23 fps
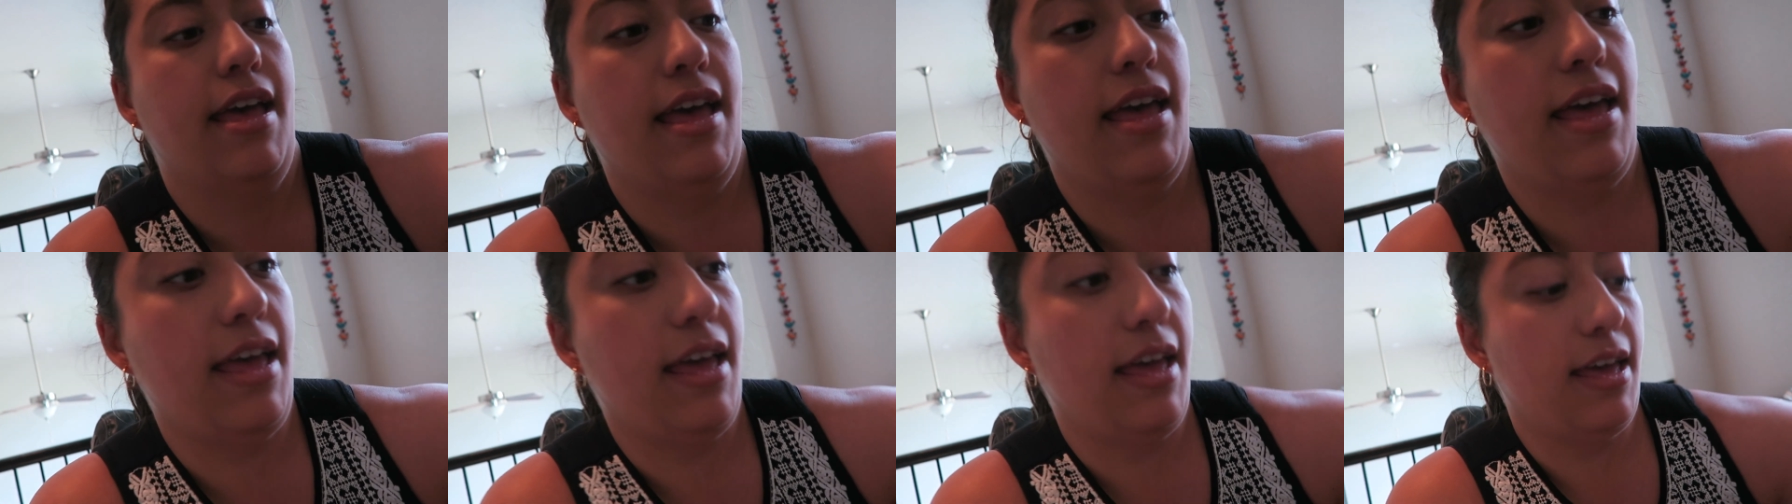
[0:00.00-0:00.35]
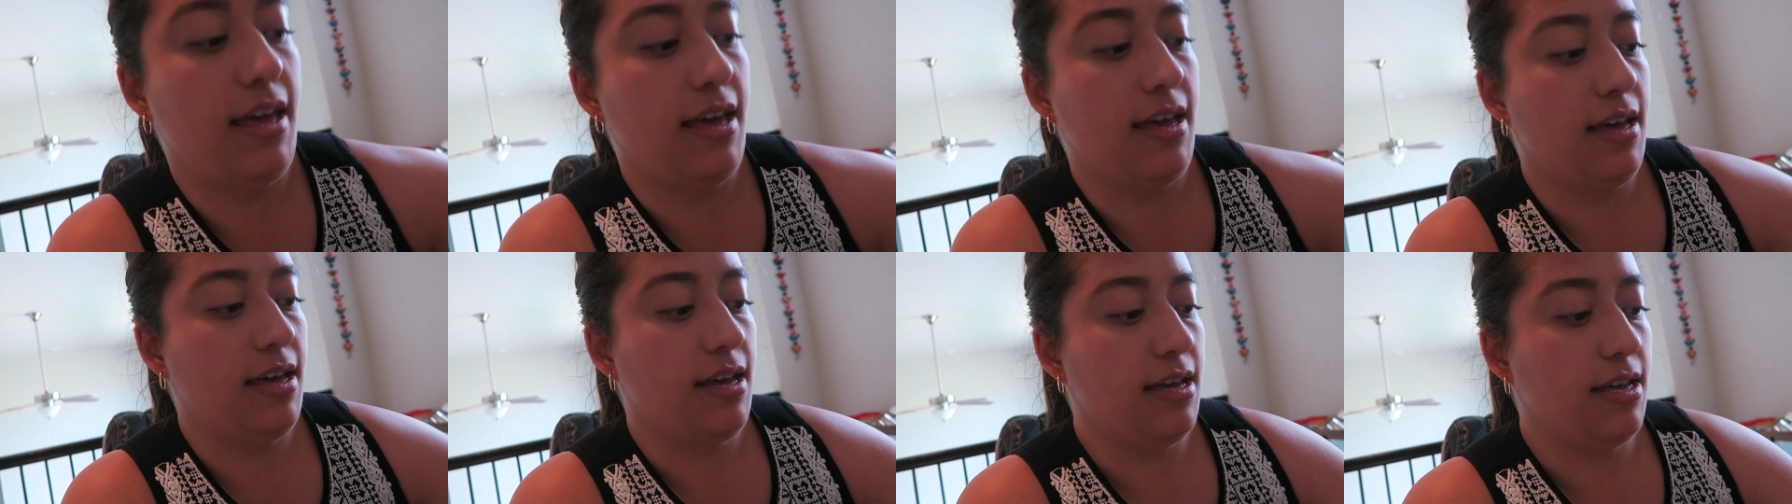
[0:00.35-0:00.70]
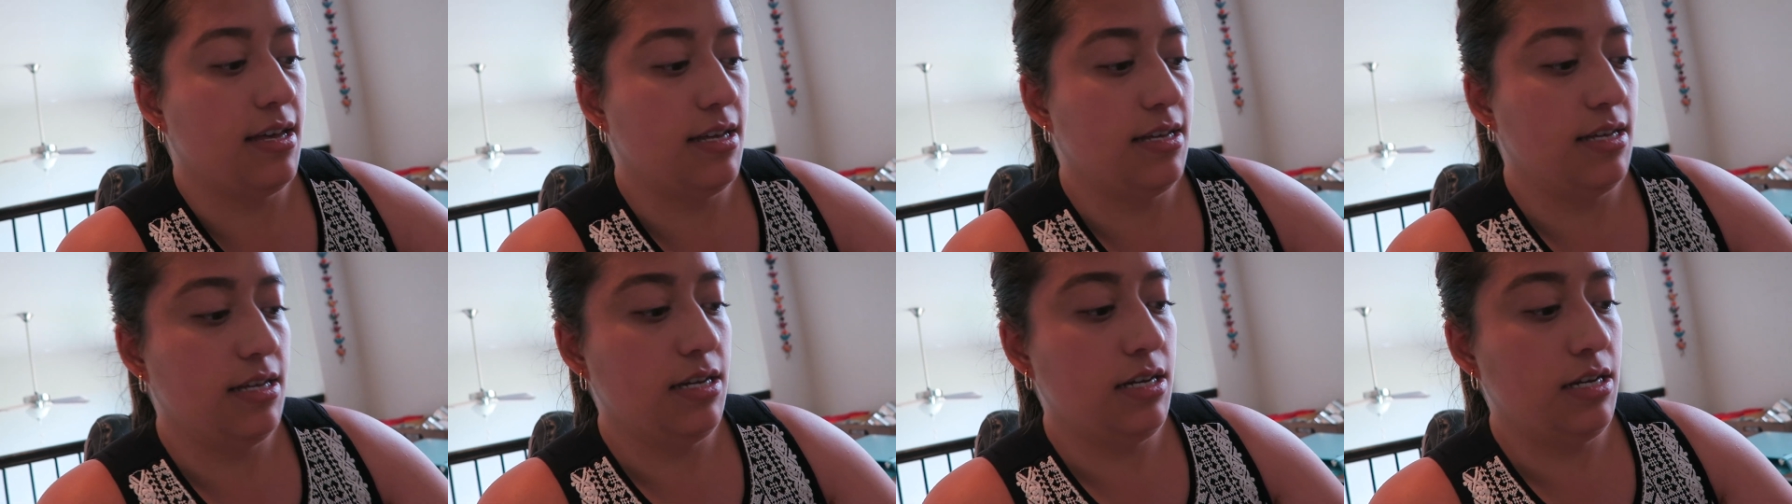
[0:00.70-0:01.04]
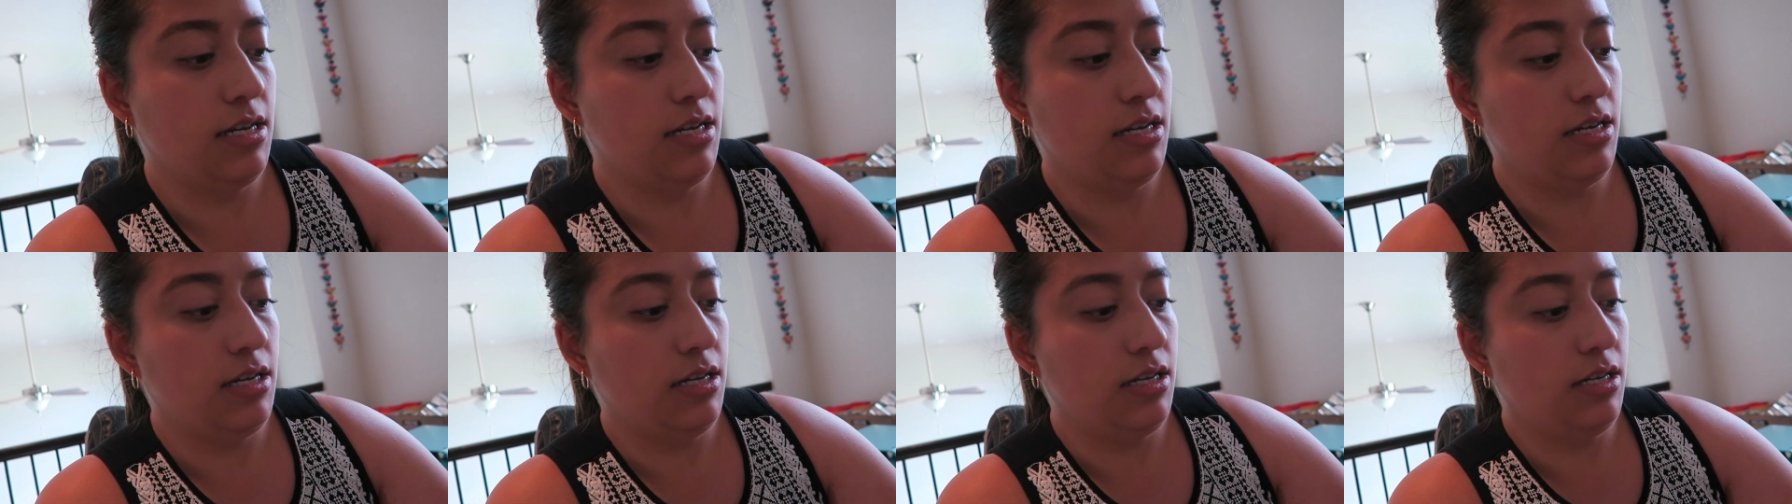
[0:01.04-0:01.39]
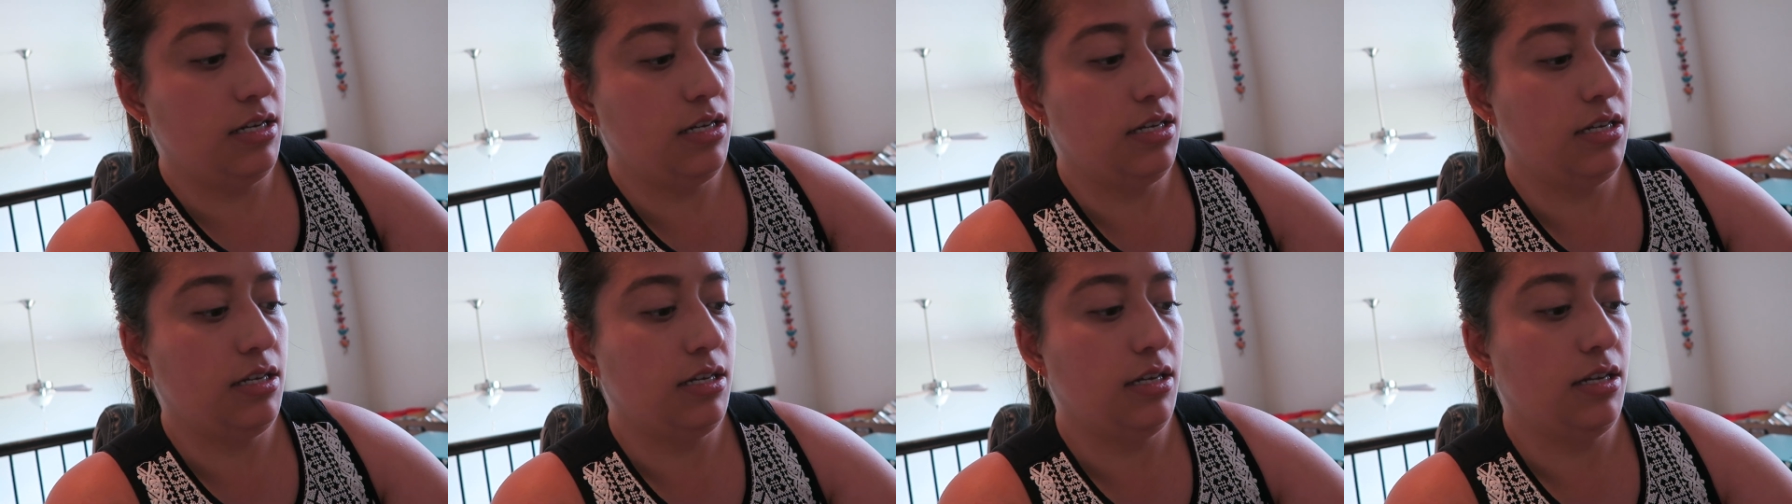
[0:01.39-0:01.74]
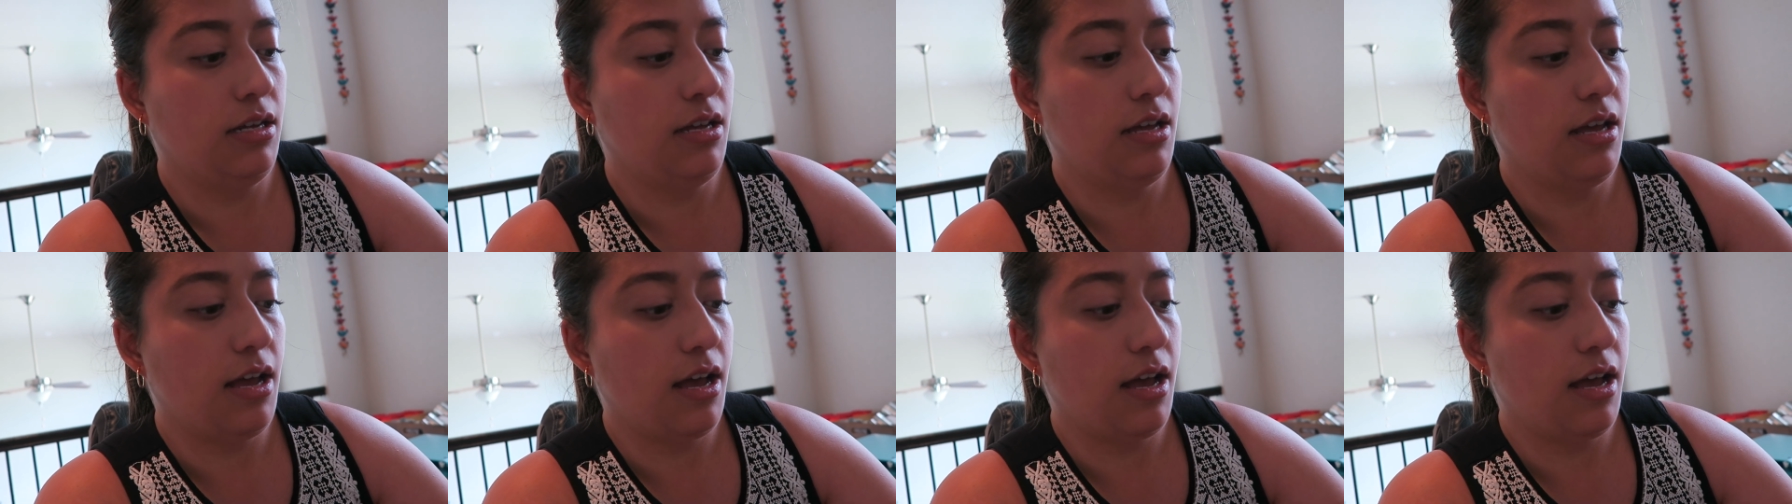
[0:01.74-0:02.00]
and